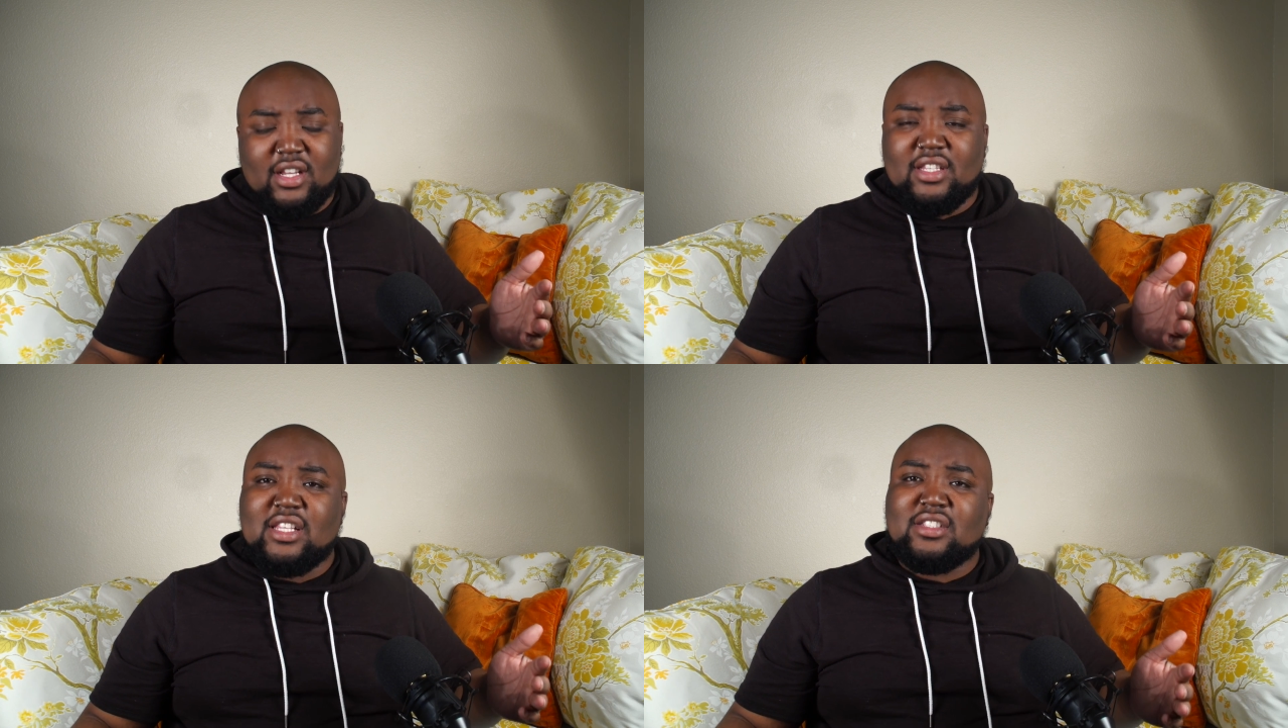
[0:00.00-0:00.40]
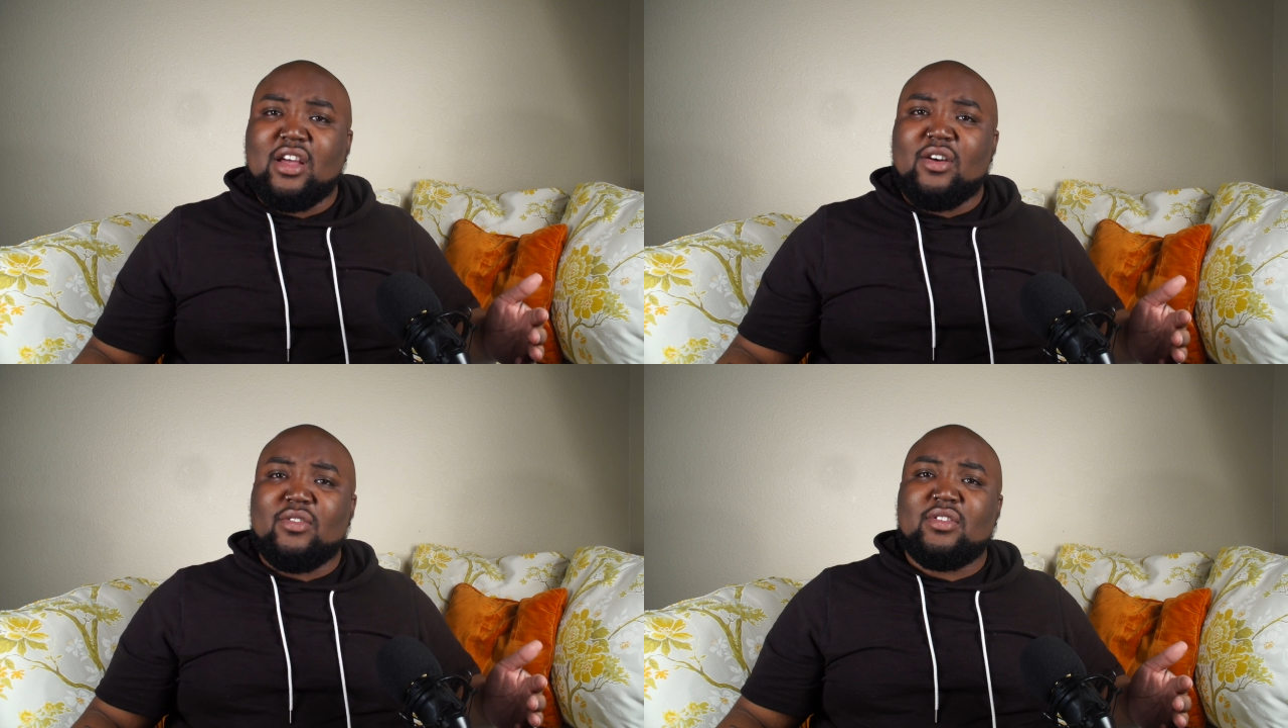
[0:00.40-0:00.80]
Let's
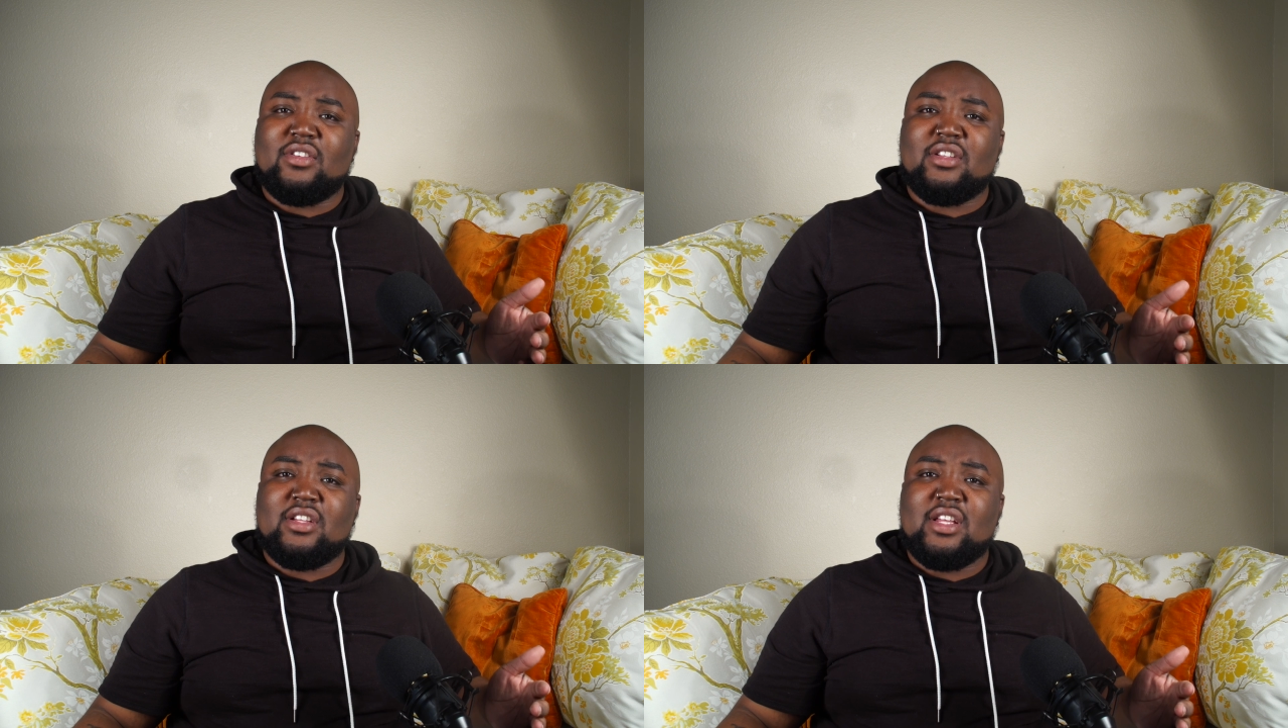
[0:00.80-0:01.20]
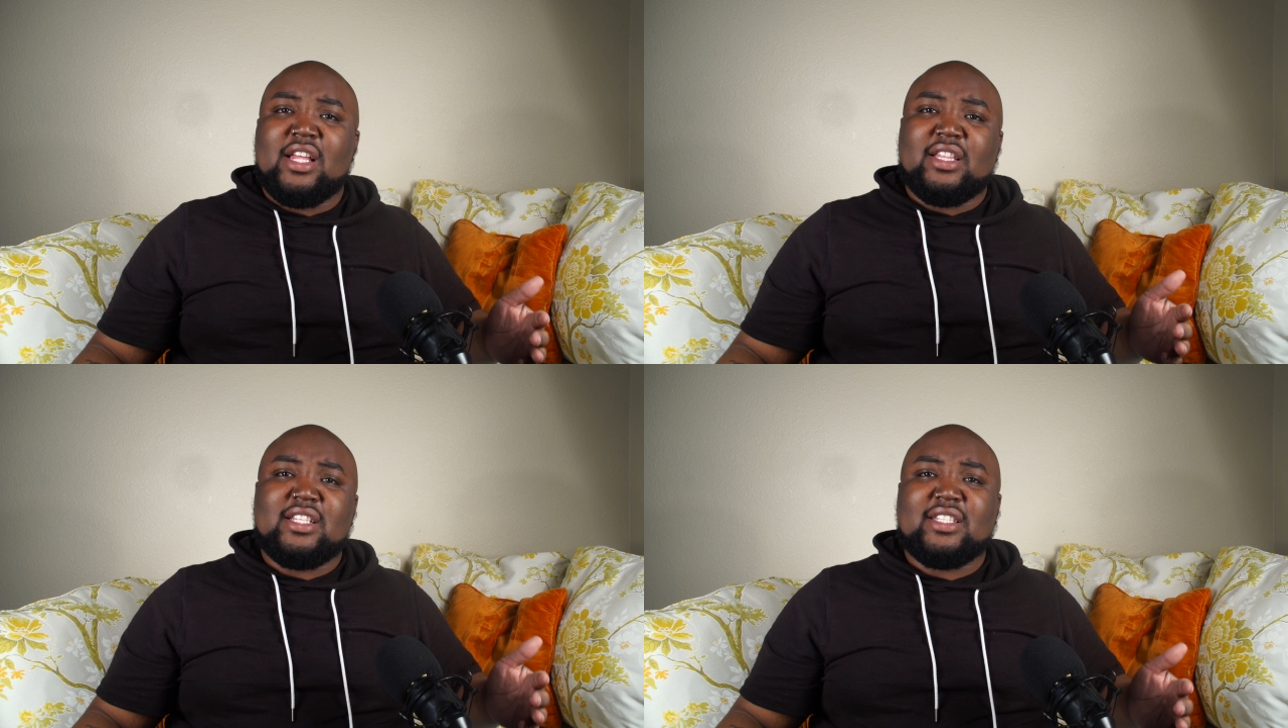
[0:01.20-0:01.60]
go.
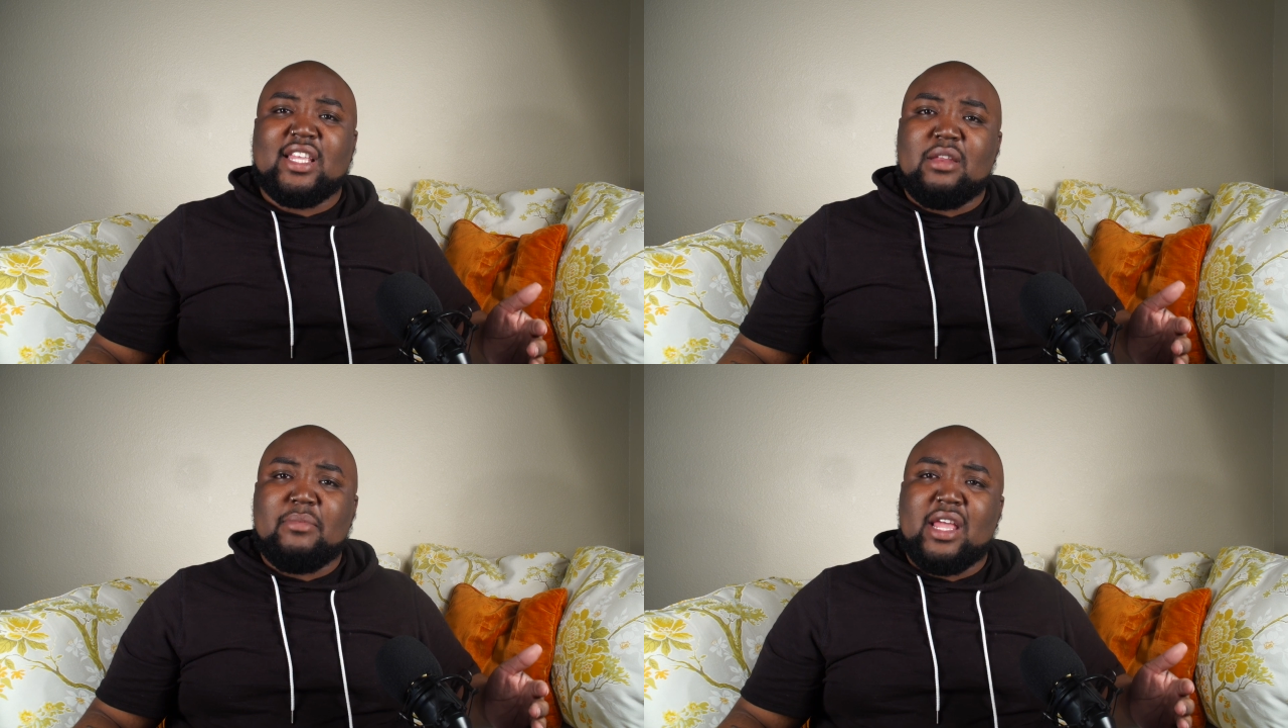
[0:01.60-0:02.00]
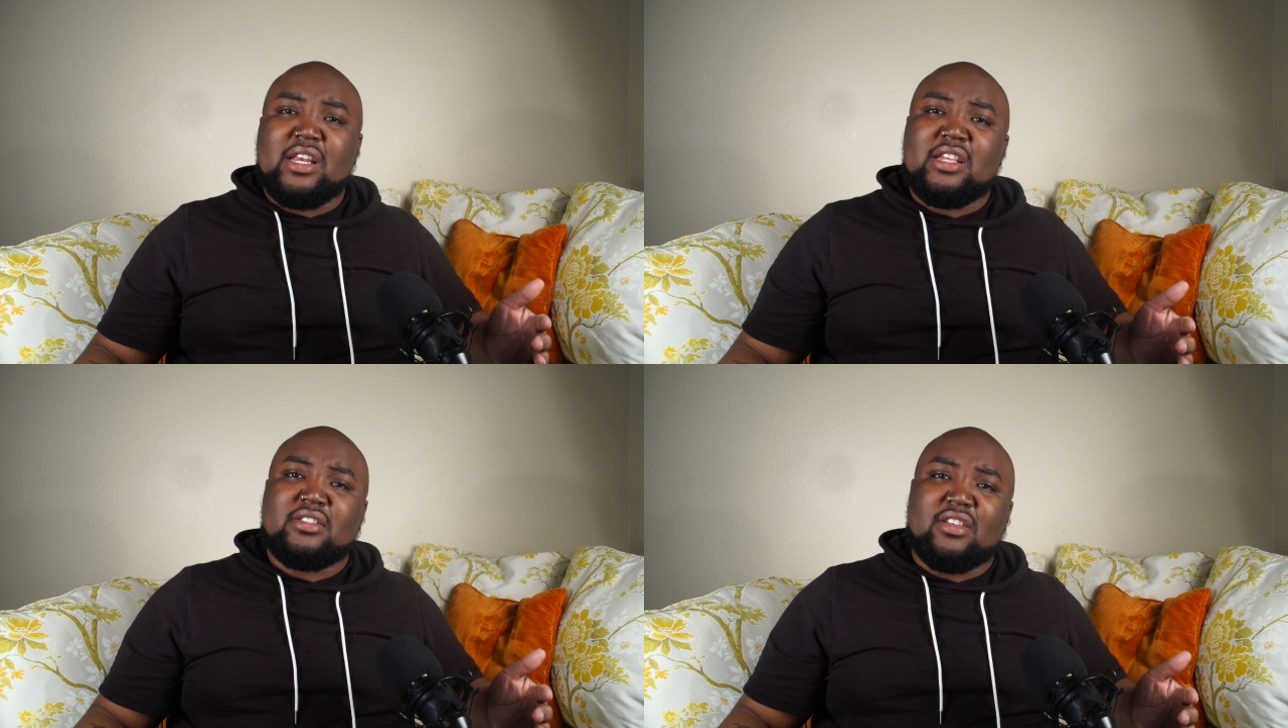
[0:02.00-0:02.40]
Let's get it,
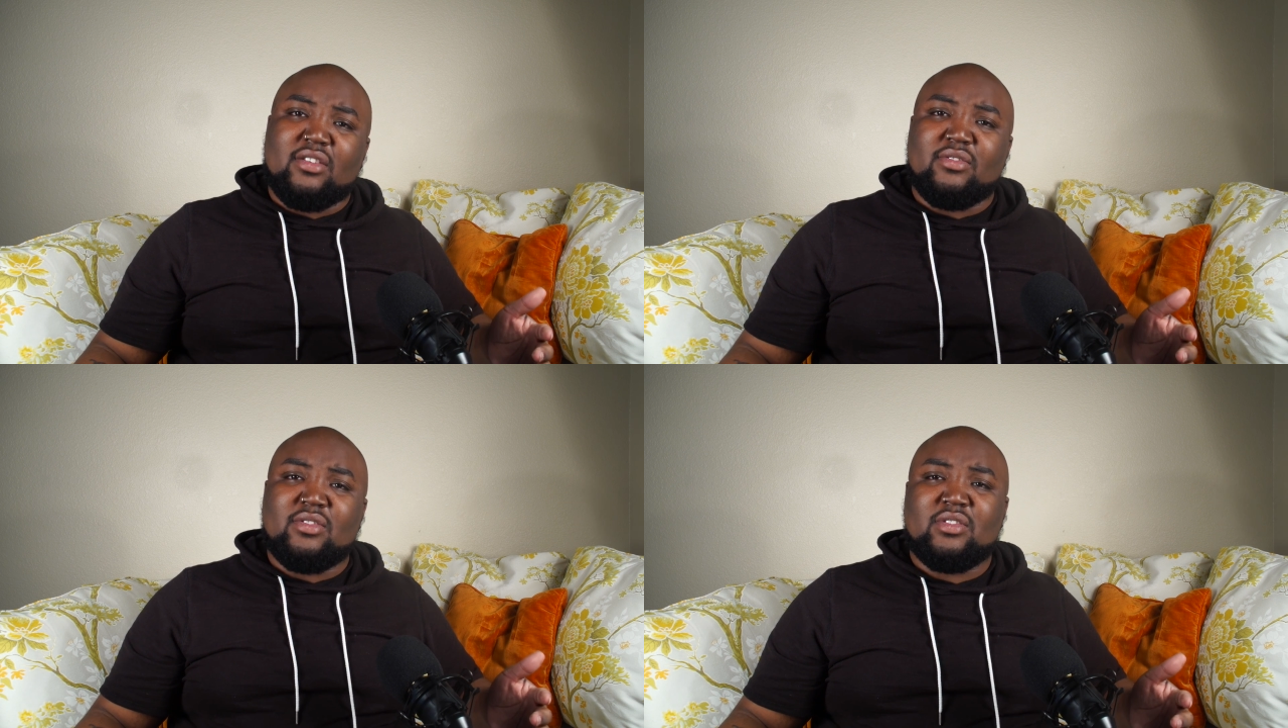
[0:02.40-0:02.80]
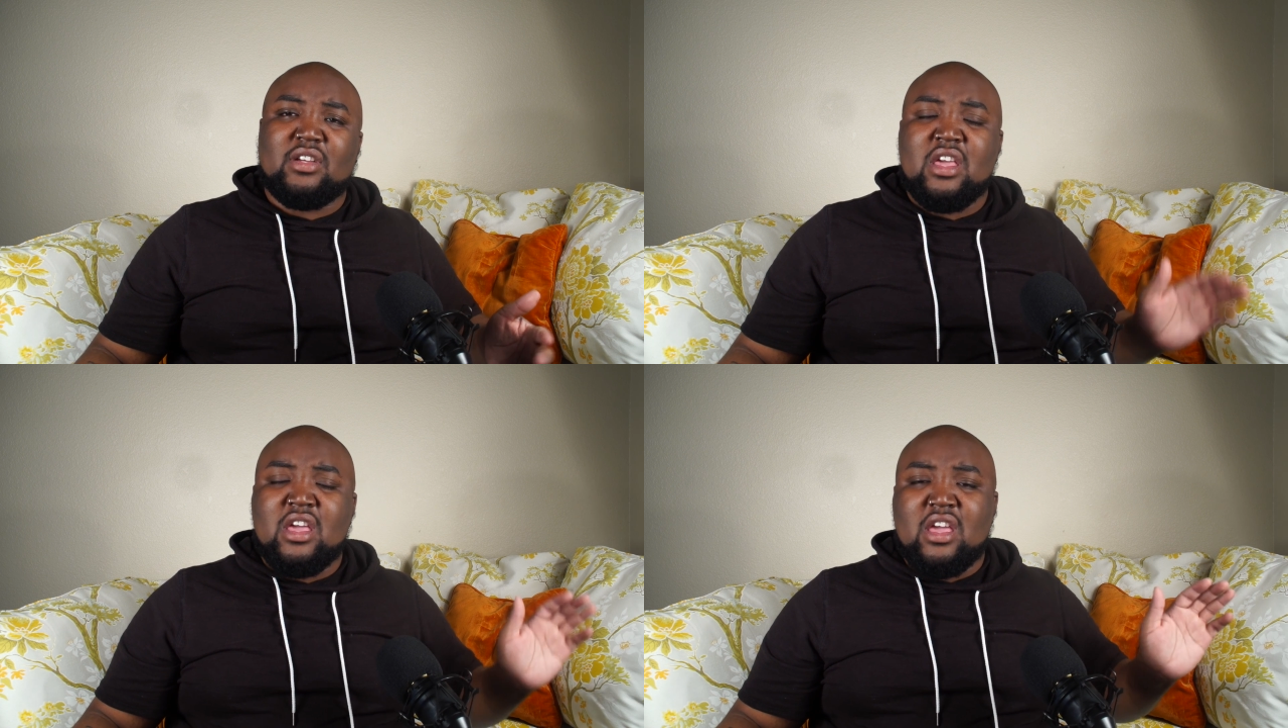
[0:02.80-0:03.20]
man. Let's go.
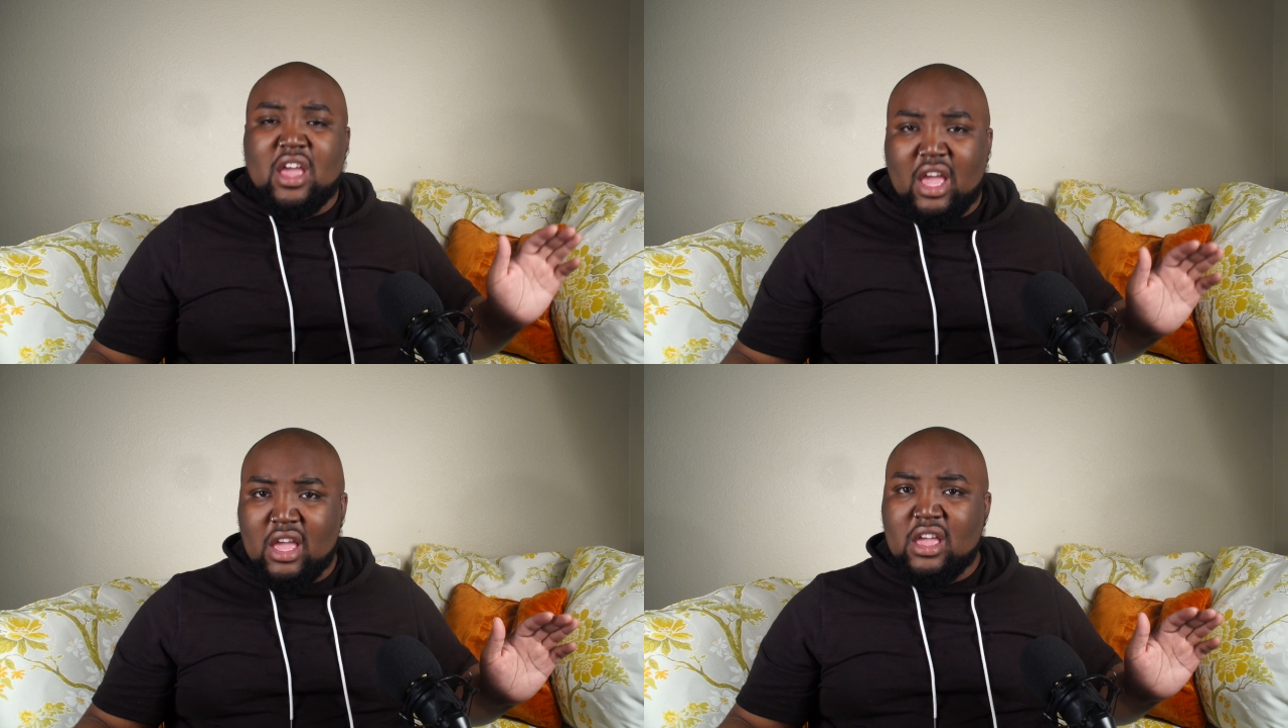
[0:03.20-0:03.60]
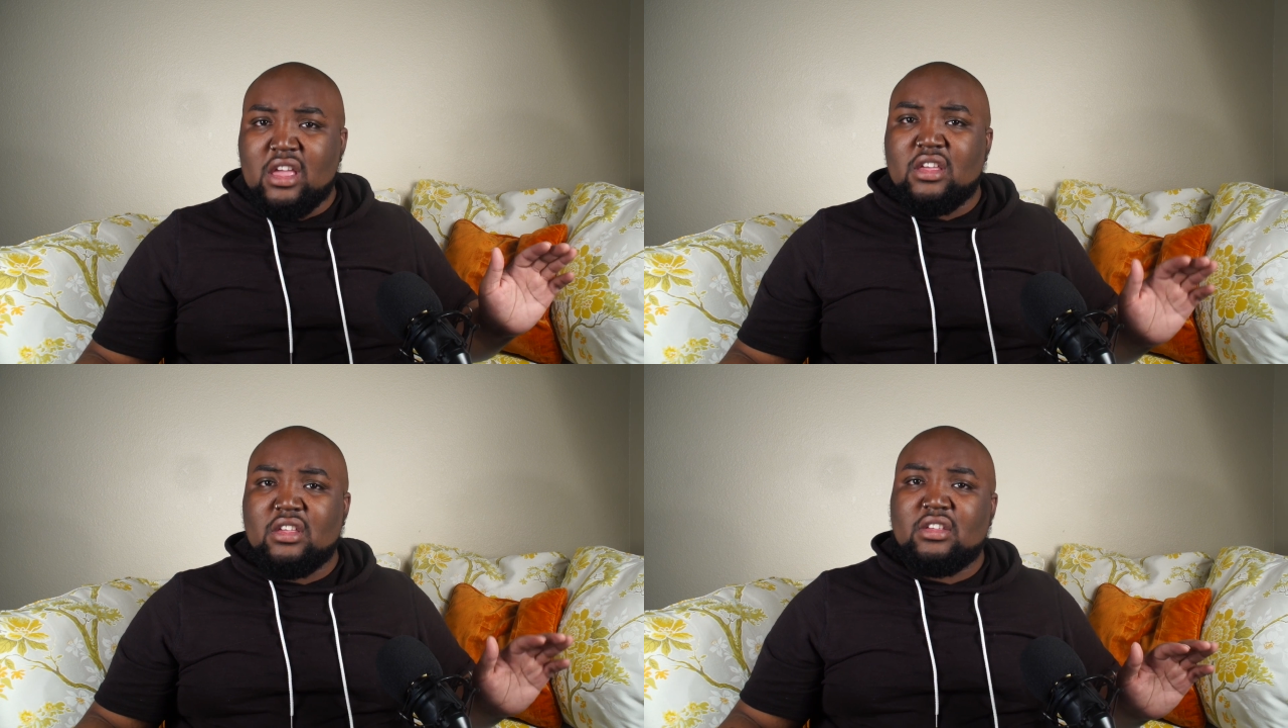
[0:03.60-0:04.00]
Huh?